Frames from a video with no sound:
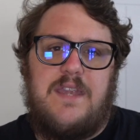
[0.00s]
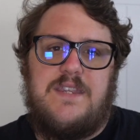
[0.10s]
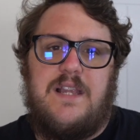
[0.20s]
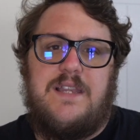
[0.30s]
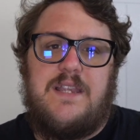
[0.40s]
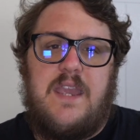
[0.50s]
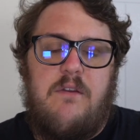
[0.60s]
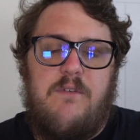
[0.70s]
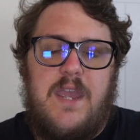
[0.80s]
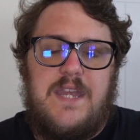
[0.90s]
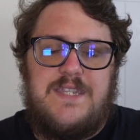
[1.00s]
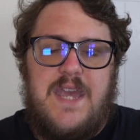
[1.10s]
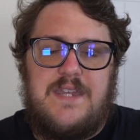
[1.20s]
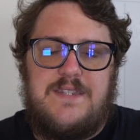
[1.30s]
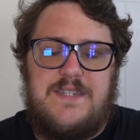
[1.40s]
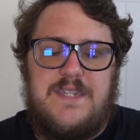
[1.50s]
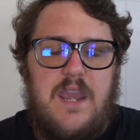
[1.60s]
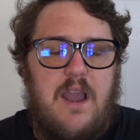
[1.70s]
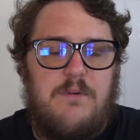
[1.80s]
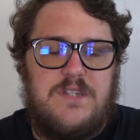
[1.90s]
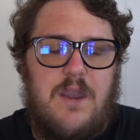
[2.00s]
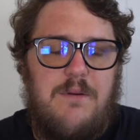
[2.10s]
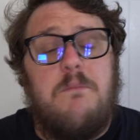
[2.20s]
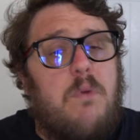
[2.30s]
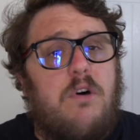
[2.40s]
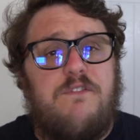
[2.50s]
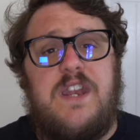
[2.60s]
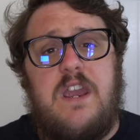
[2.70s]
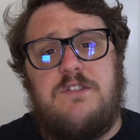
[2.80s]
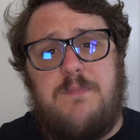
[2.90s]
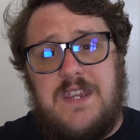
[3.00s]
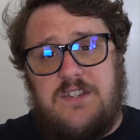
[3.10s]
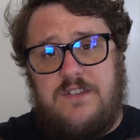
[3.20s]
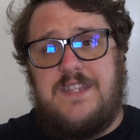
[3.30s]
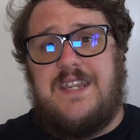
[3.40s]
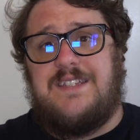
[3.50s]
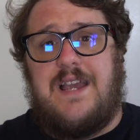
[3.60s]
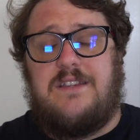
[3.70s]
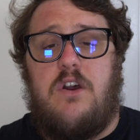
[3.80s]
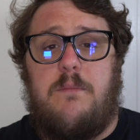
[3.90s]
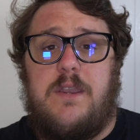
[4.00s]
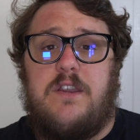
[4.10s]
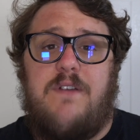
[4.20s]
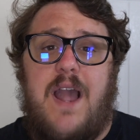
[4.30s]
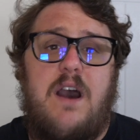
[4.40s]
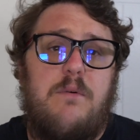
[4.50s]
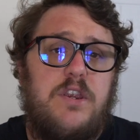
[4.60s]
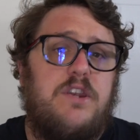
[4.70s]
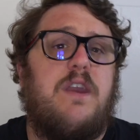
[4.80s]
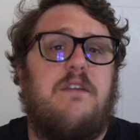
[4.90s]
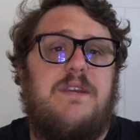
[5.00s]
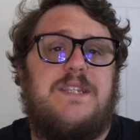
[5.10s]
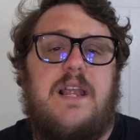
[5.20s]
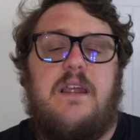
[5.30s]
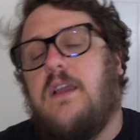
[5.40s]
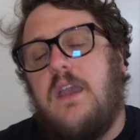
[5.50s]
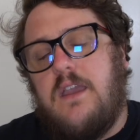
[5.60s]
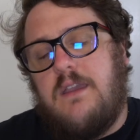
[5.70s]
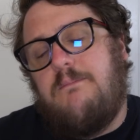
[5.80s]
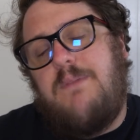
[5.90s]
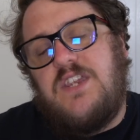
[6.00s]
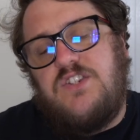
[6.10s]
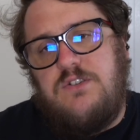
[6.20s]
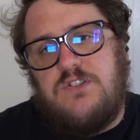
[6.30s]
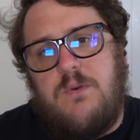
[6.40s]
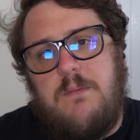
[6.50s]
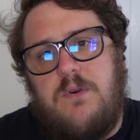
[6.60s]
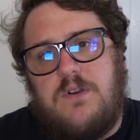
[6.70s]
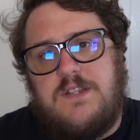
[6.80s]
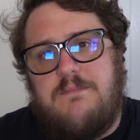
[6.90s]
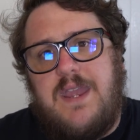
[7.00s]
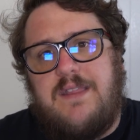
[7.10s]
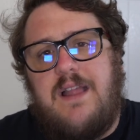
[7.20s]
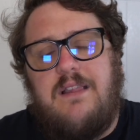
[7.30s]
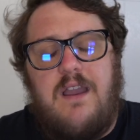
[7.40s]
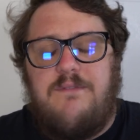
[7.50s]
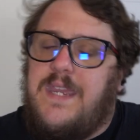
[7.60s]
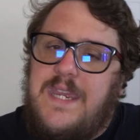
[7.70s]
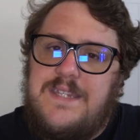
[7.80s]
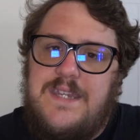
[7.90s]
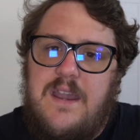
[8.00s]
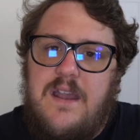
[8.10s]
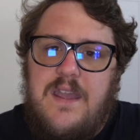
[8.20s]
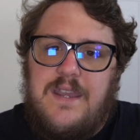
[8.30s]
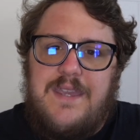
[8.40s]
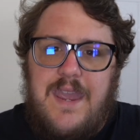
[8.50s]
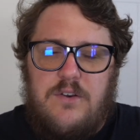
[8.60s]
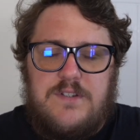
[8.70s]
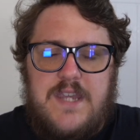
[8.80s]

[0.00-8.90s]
to give it a test and see how it's going. More videos based on this exact topic of how a UK reseller can best use QuickBooks to make their life easier, get your